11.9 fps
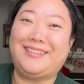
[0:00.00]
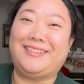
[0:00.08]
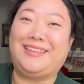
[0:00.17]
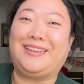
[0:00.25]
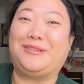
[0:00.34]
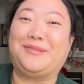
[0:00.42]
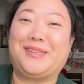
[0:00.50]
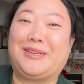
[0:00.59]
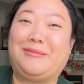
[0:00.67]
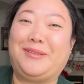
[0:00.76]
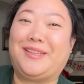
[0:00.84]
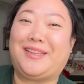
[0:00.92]
you know,
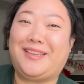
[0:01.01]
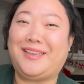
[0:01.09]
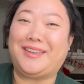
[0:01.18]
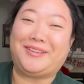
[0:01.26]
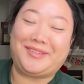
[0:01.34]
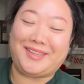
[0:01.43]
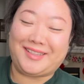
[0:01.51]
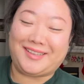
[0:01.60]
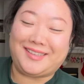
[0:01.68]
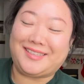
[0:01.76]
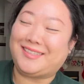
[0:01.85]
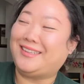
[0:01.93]
tell me that he can't read
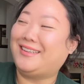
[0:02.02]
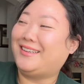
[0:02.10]
this.